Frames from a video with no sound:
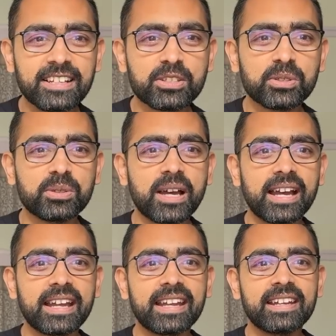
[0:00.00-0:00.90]
so
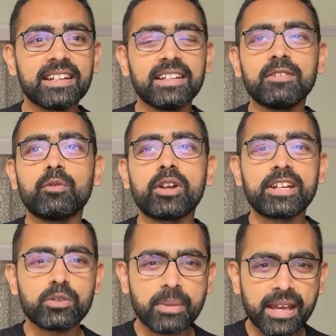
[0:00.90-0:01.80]
I
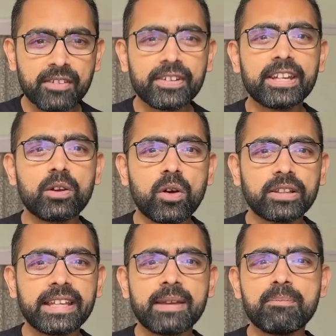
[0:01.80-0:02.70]
wanted to make a video on
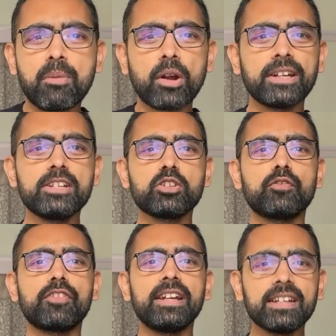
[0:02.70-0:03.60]
the importance
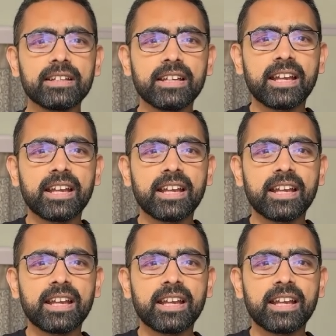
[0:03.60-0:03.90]
of it,